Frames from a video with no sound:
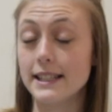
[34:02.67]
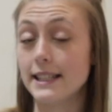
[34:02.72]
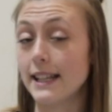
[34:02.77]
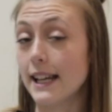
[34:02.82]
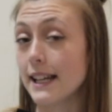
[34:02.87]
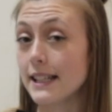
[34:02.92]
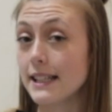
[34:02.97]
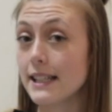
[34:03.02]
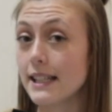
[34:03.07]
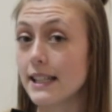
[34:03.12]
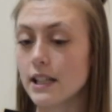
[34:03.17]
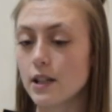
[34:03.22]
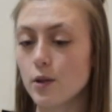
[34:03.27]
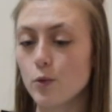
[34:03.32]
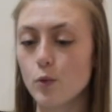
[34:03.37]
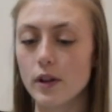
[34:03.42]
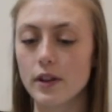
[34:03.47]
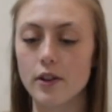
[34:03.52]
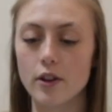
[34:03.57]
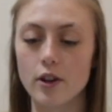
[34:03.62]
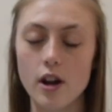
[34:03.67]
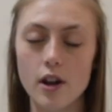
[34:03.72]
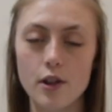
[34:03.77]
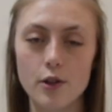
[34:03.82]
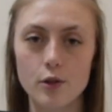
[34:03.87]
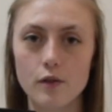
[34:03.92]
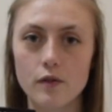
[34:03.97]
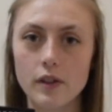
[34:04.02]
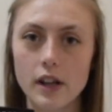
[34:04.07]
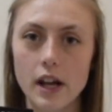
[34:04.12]
dainty with our
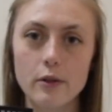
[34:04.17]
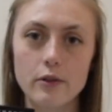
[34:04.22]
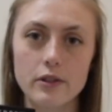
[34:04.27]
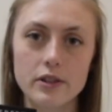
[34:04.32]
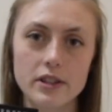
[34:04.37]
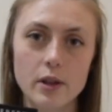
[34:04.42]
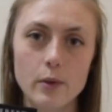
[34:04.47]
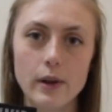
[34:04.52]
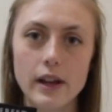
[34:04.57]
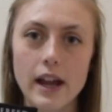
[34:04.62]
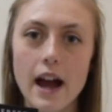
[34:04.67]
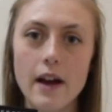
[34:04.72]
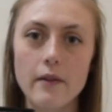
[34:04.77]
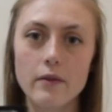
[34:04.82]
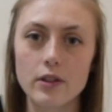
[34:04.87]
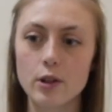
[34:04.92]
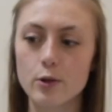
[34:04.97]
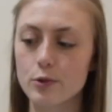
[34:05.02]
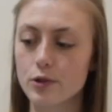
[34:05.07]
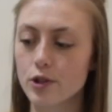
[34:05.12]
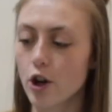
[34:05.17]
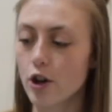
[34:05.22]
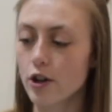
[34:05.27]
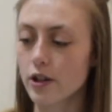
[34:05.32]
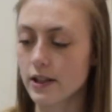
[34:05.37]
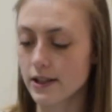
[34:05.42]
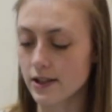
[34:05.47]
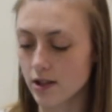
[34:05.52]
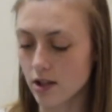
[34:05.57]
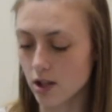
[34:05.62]
other flowers that we have in those
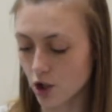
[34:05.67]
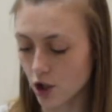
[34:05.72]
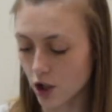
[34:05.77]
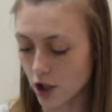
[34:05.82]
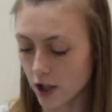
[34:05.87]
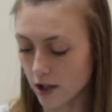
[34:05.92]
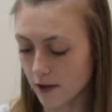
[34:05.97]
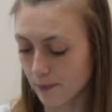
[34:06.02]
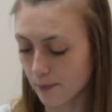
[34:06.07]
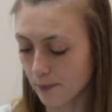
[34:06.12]
gardens this year.